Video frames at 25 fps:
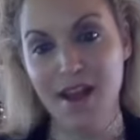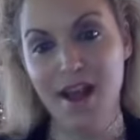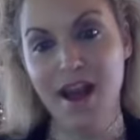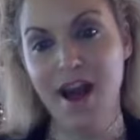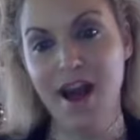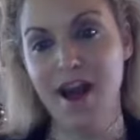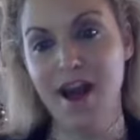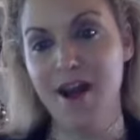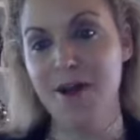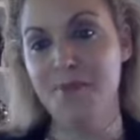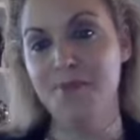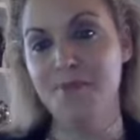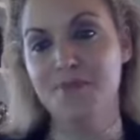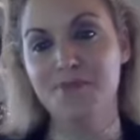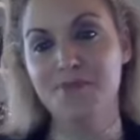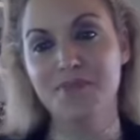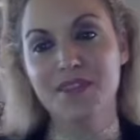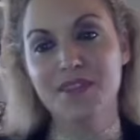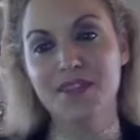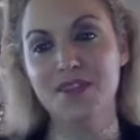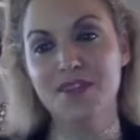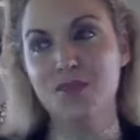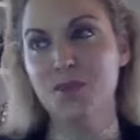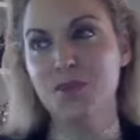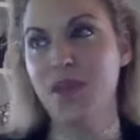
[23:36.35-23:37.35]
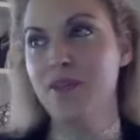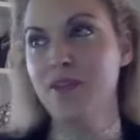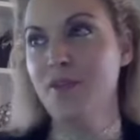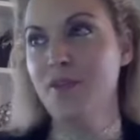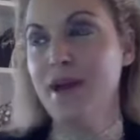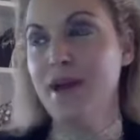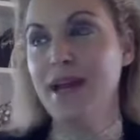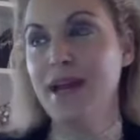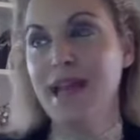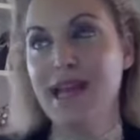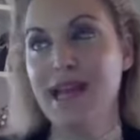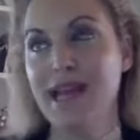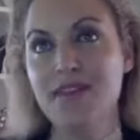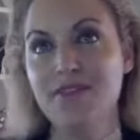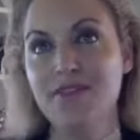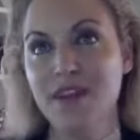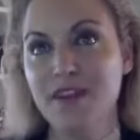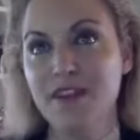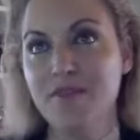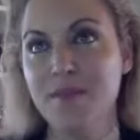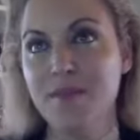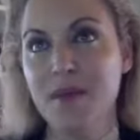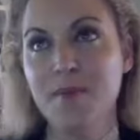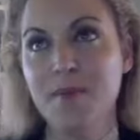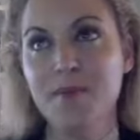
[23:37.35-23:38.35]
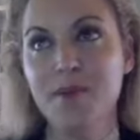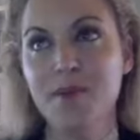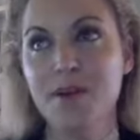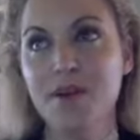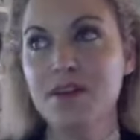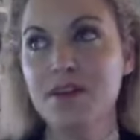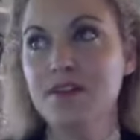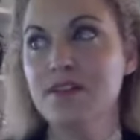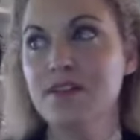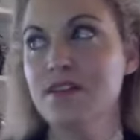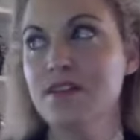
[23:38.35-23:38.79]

Um, we have about eighty-five members.